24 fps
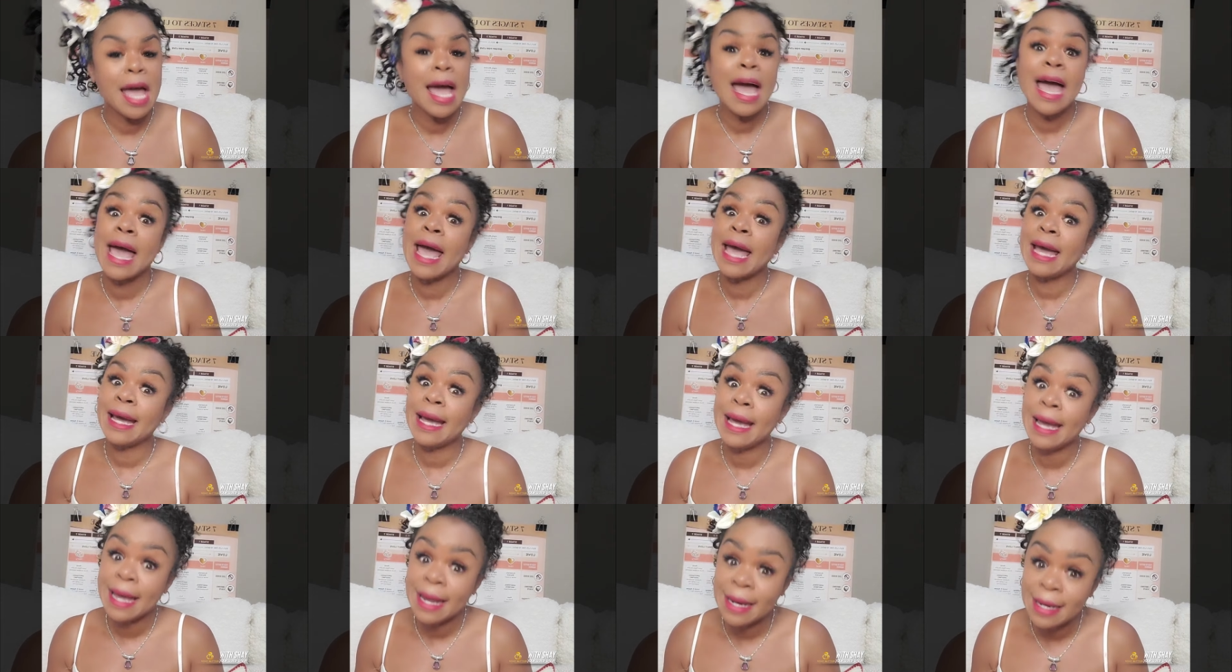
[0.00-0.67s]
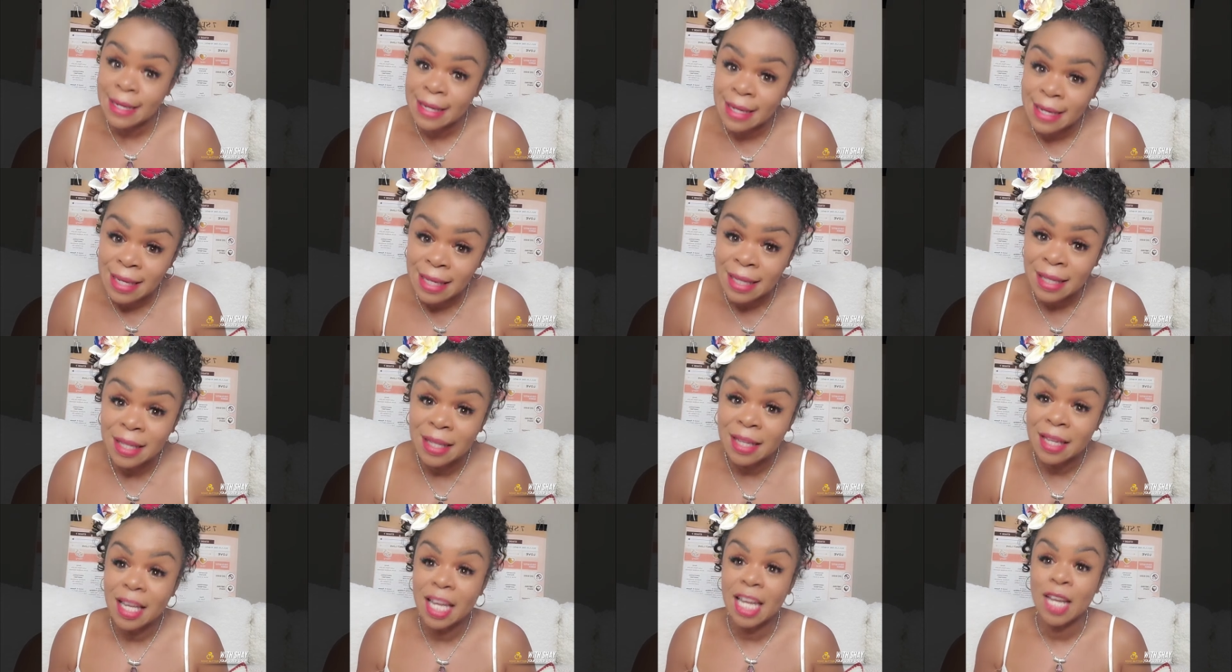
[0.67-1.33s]
And
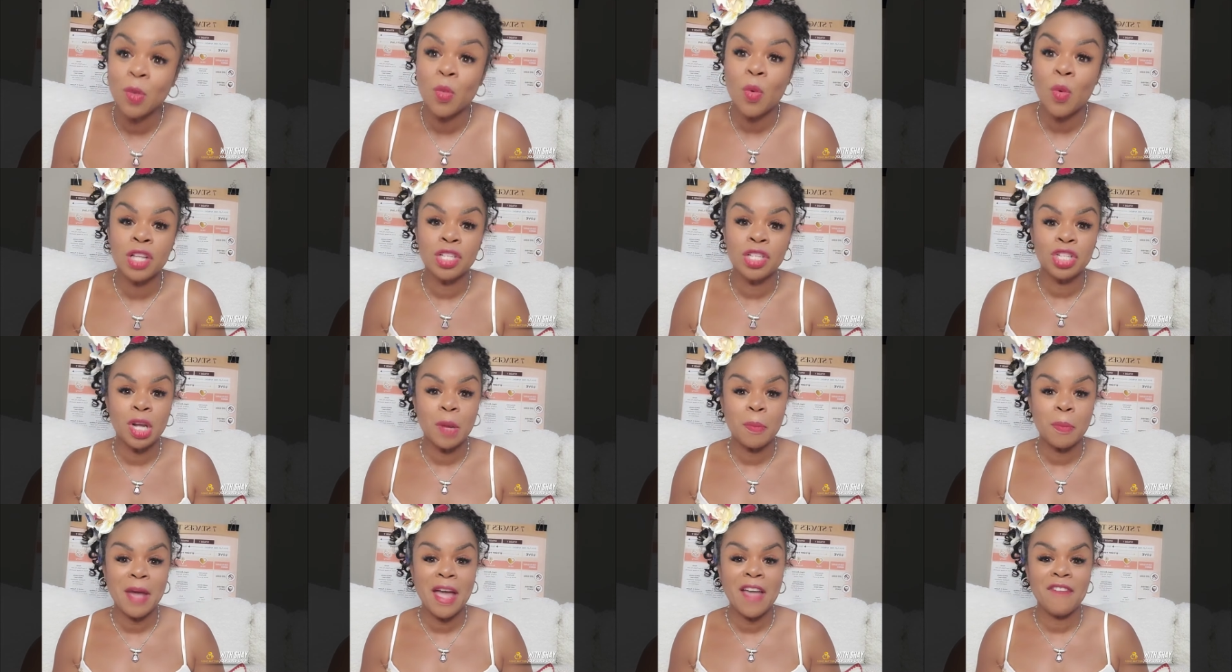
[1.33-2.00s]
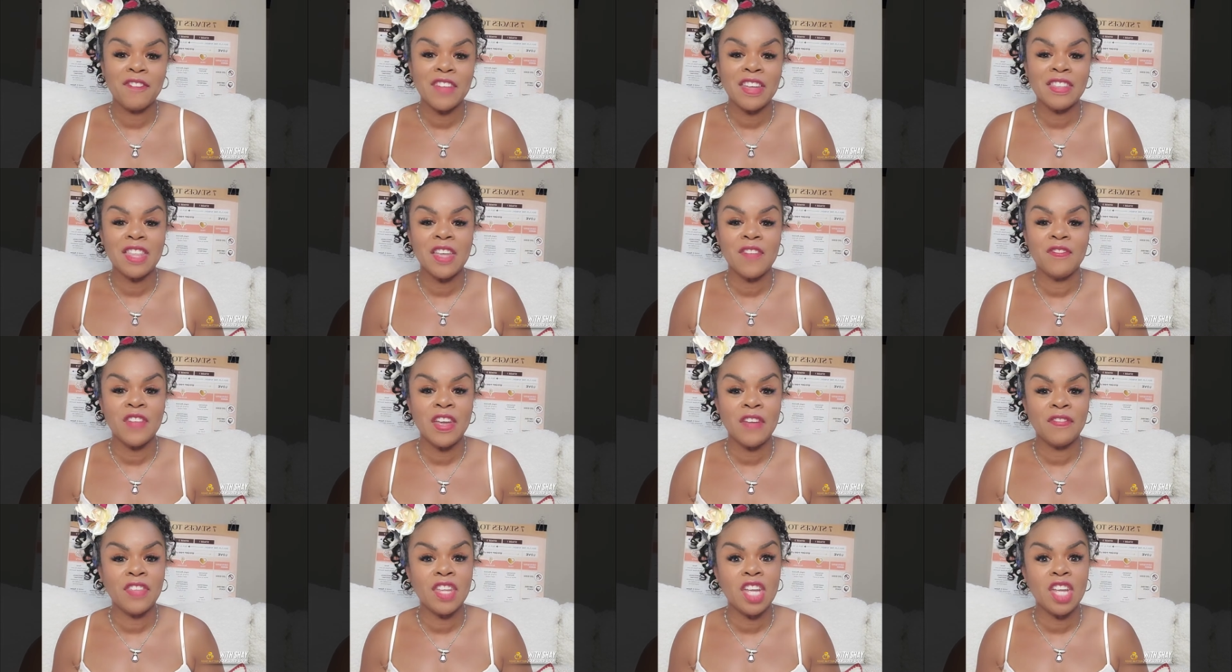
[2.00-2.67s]
he wants you to pay
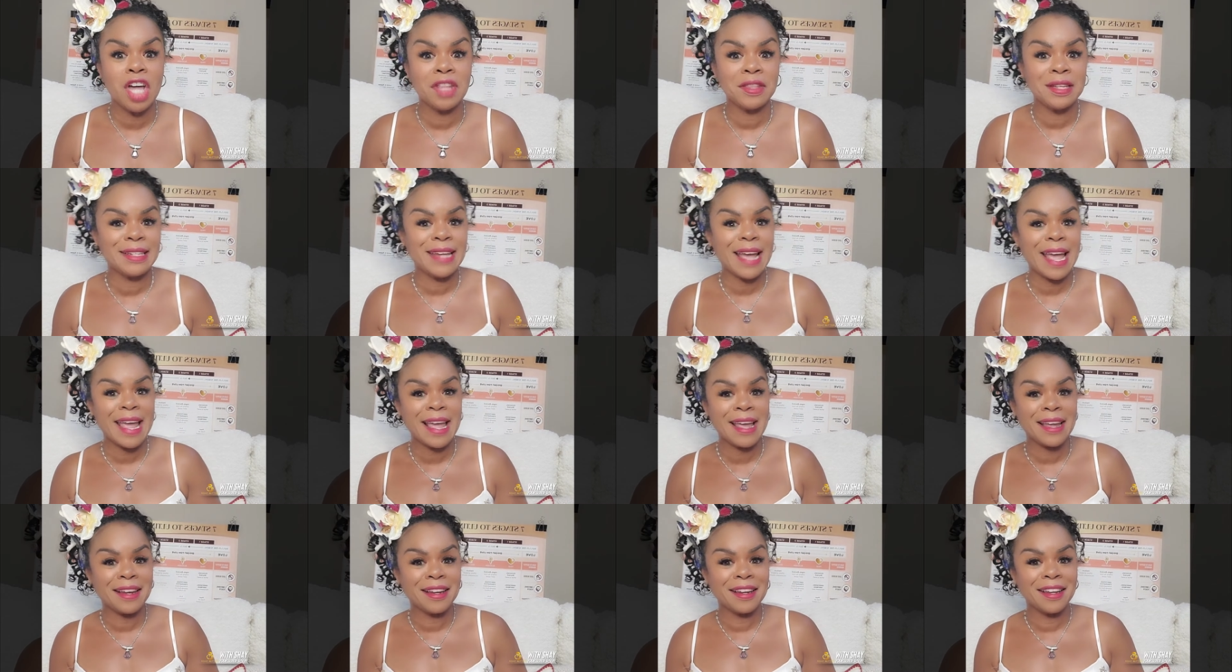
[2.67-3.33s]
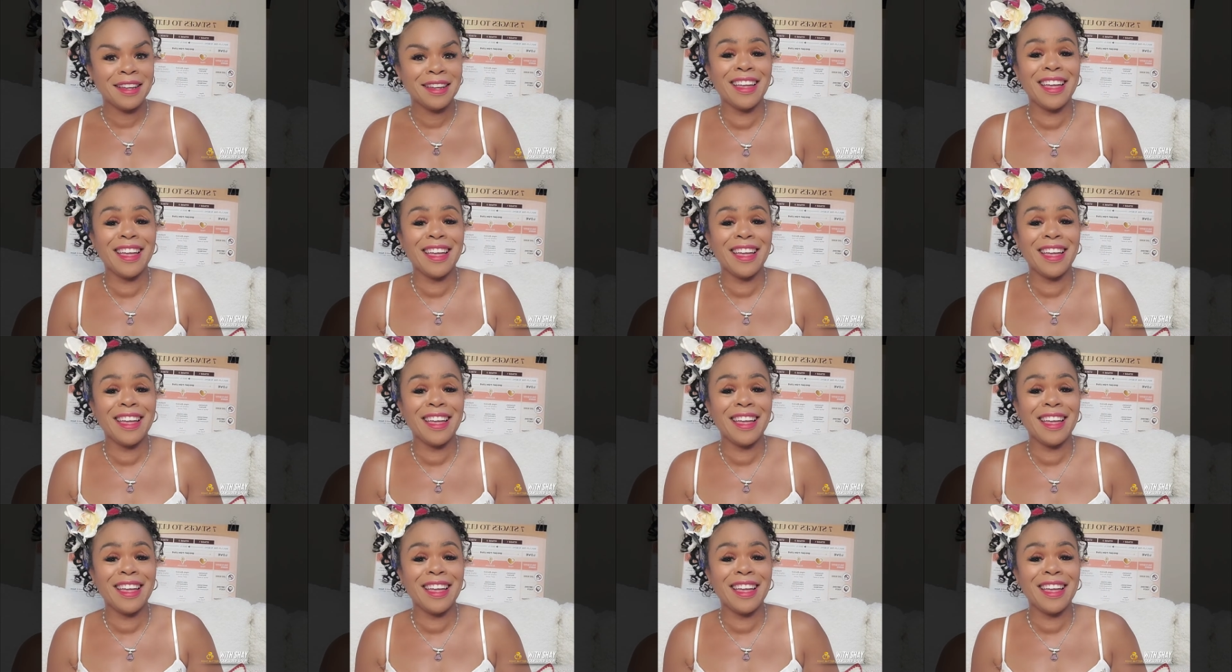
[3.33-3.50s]
50-50 on the date.